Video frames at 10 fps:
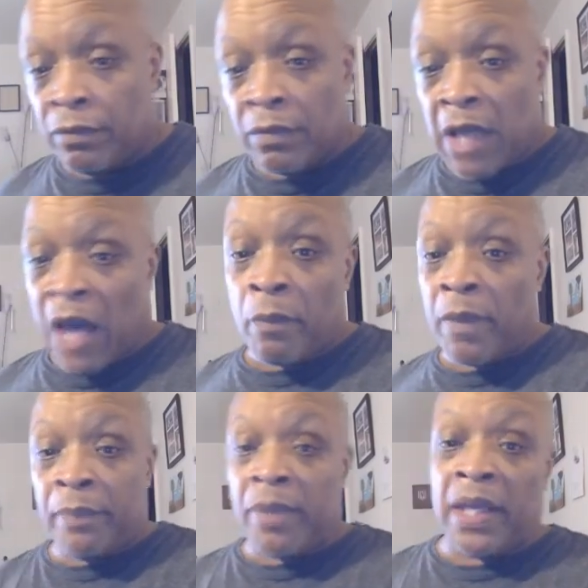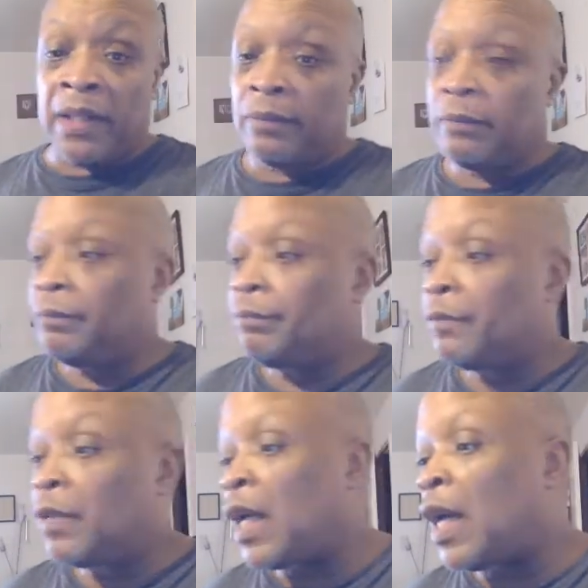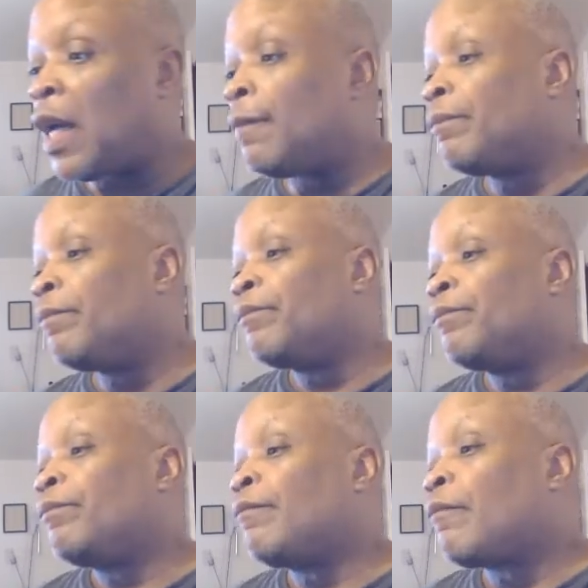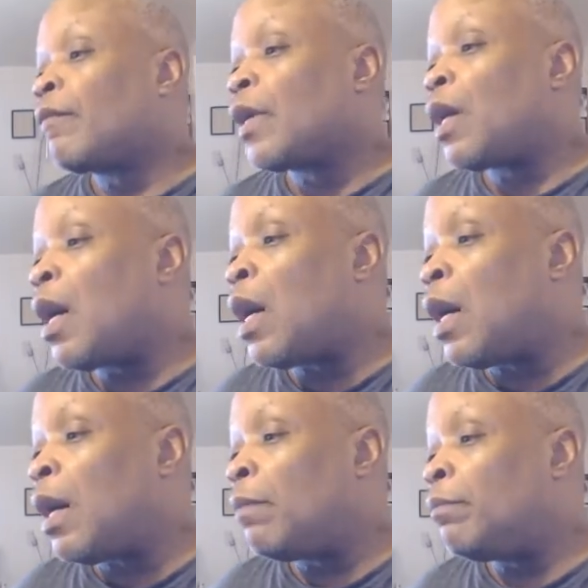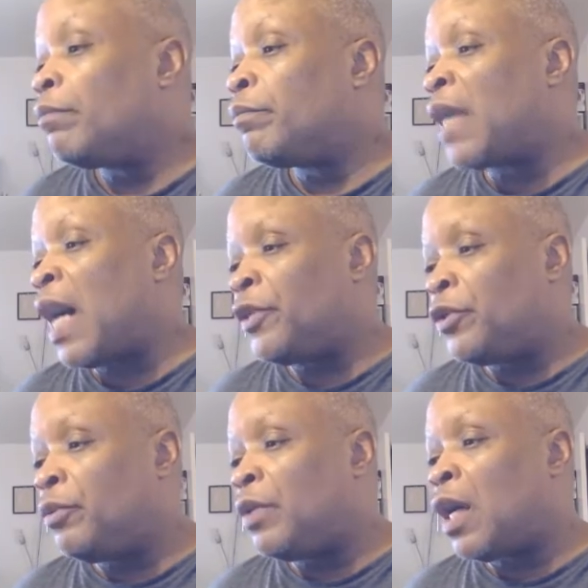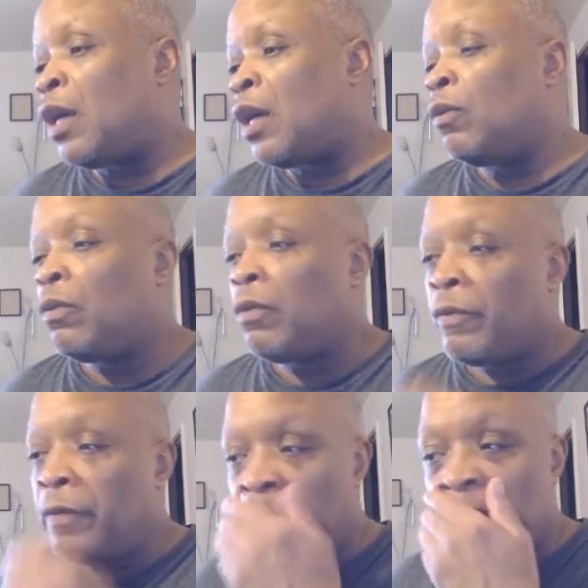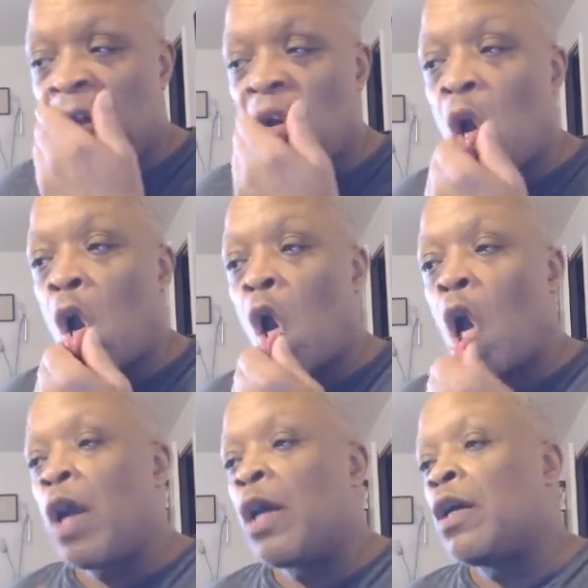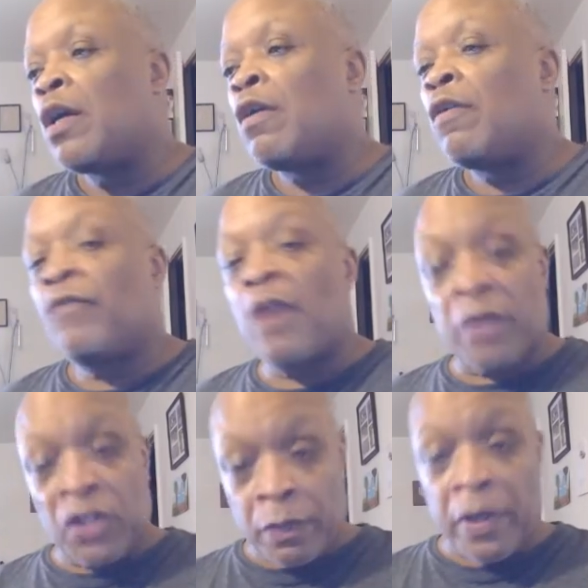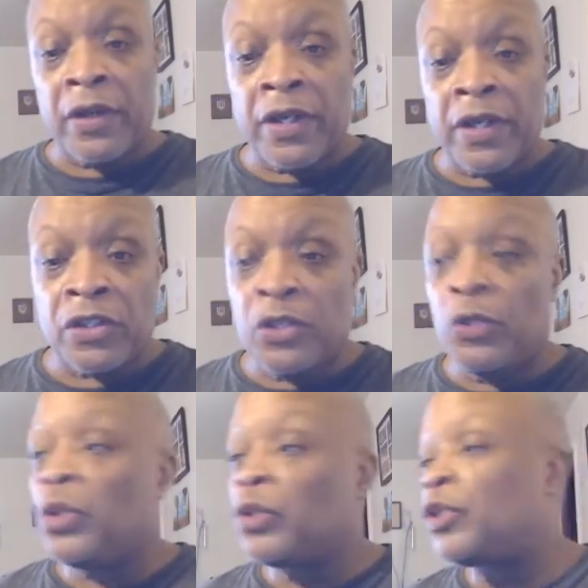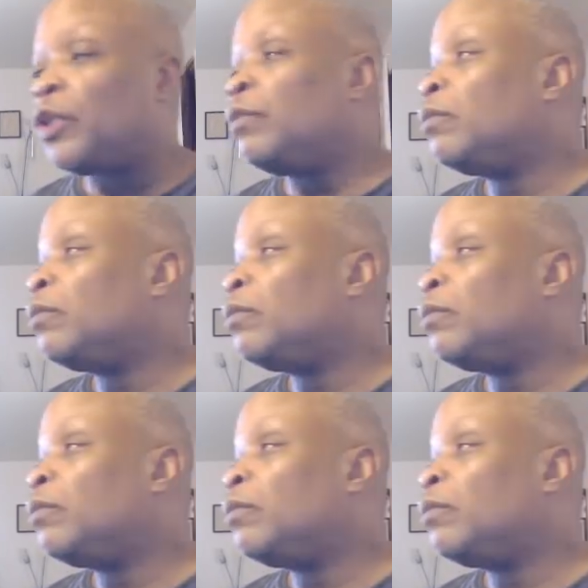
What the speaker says: I don't make paint, okay? But I do know that from experience, and you will too,